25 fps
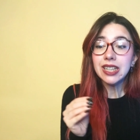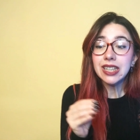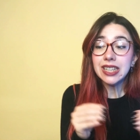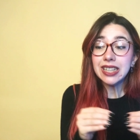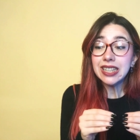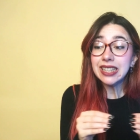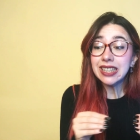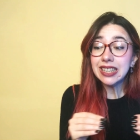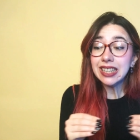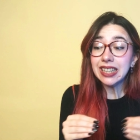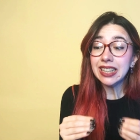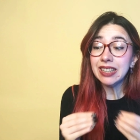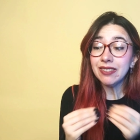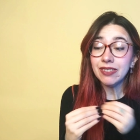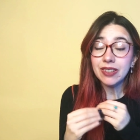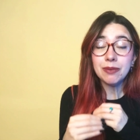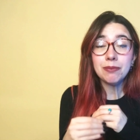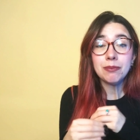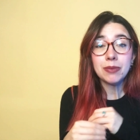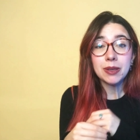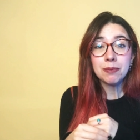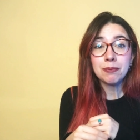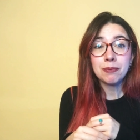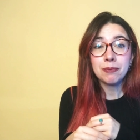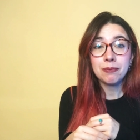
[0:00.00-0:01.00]
it can even
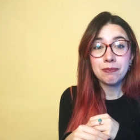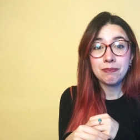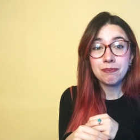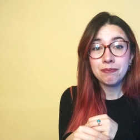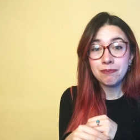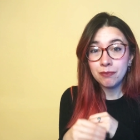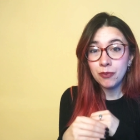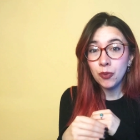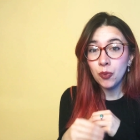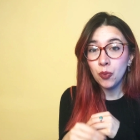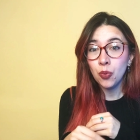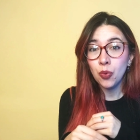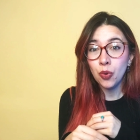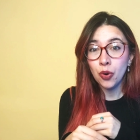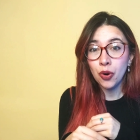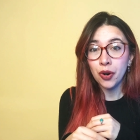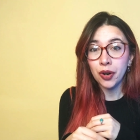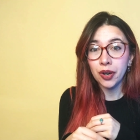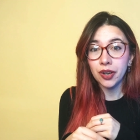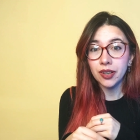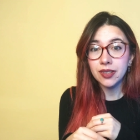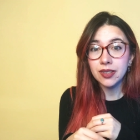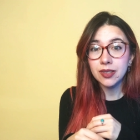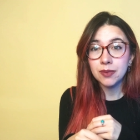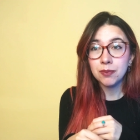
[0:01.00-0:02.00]
be
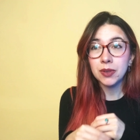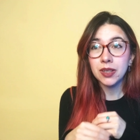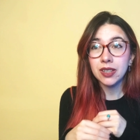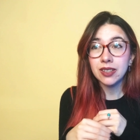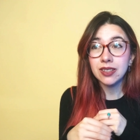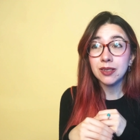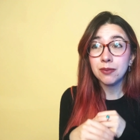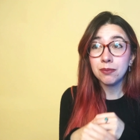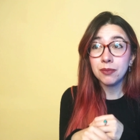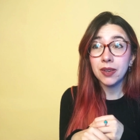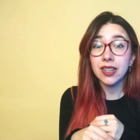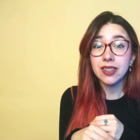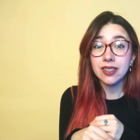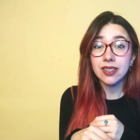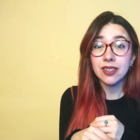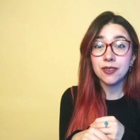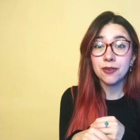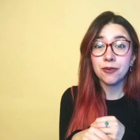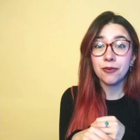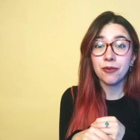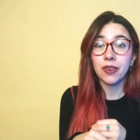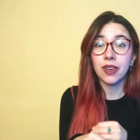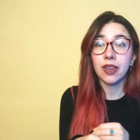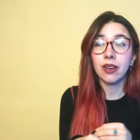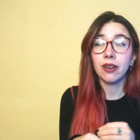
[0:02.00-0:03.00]
worse because it makes us
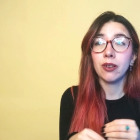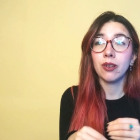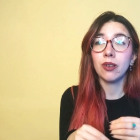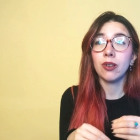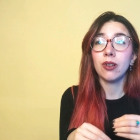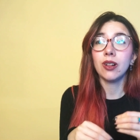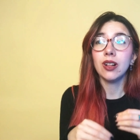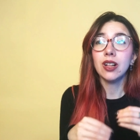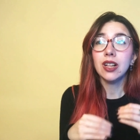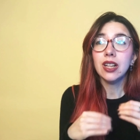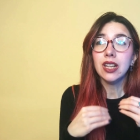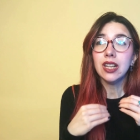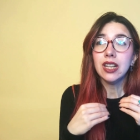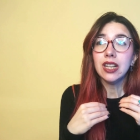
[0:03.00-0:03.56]
feel